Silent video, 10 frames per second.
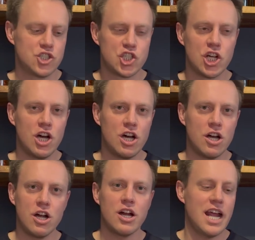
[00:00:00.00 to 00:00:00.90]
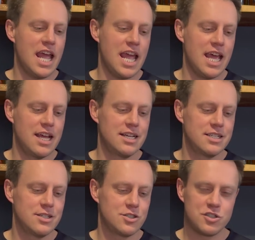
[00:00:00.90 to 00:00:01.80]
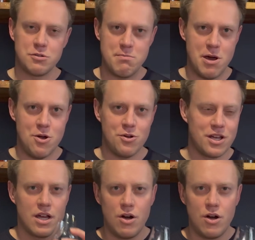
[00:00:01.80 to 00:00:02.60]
char, and smoke.